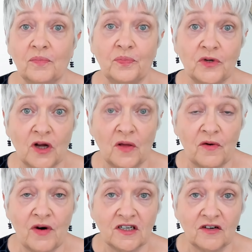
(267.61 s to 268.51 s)
put on the
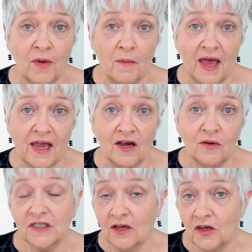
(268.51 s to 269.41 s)
rest of my
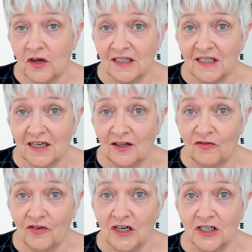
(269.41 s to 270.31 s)
makeup so you can see the
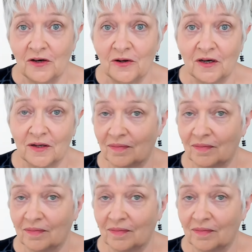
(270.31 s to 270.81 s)
finished look.